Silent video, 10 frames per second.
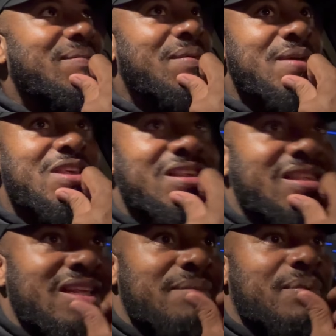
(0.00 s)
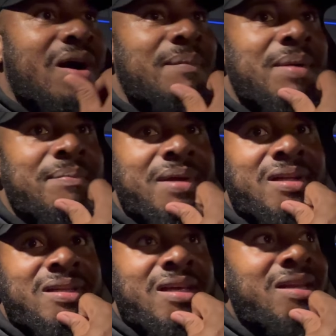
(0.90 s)
Maybe just an apartment
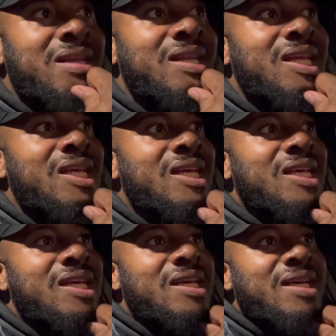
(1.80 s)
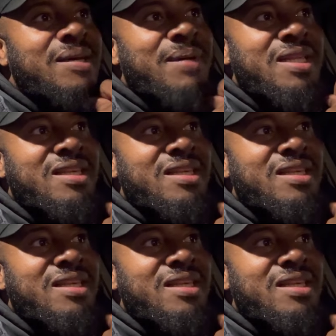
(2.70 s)
building. But it's